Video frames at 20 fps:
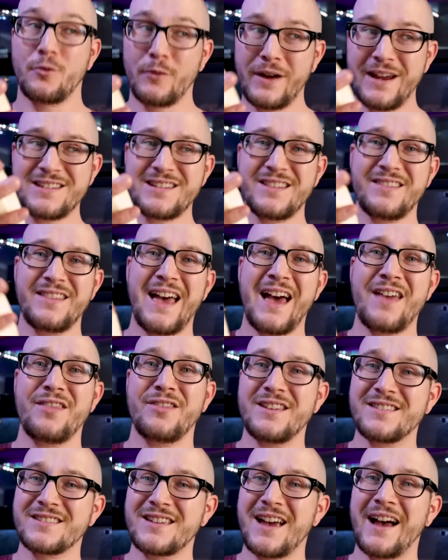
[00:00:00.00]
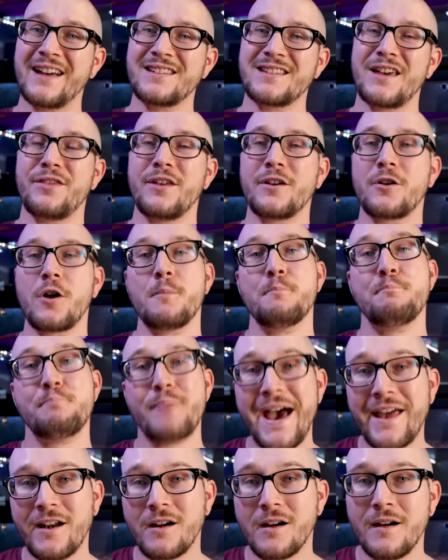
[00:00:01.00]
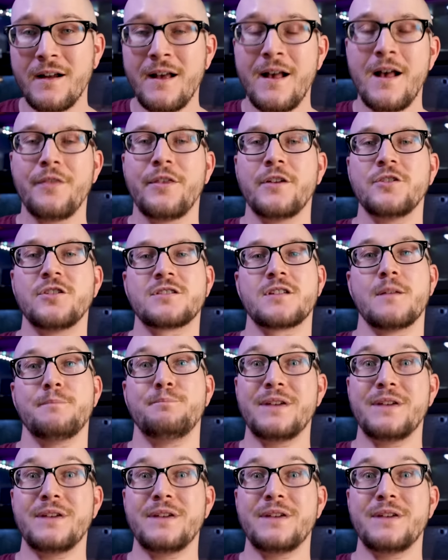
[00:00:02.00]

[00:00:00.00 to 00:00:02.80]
The reason that these guys I think are better than just a